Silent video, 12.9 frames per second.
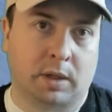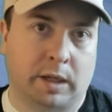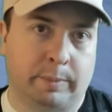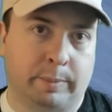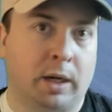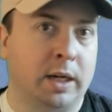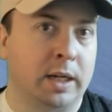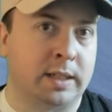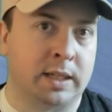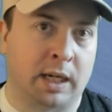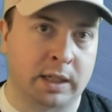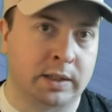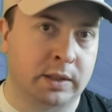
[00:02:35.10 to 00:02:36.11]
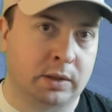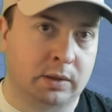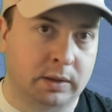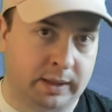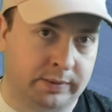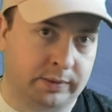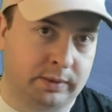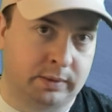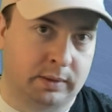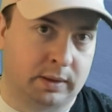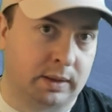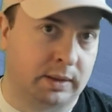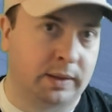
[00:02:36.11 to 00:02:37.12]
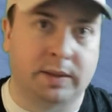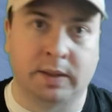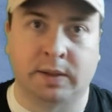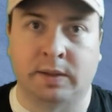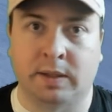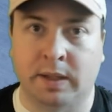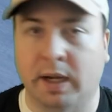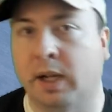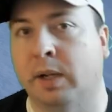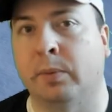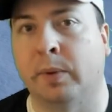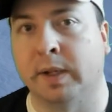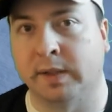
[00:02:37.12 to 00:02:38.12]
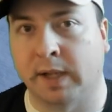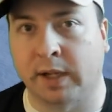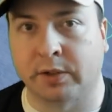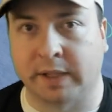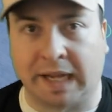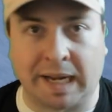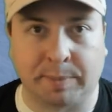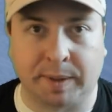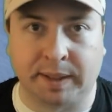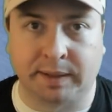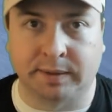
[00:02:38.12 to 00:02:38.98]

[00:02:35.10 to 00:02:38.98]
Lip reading: But on a technical level, this is not what is actually happening.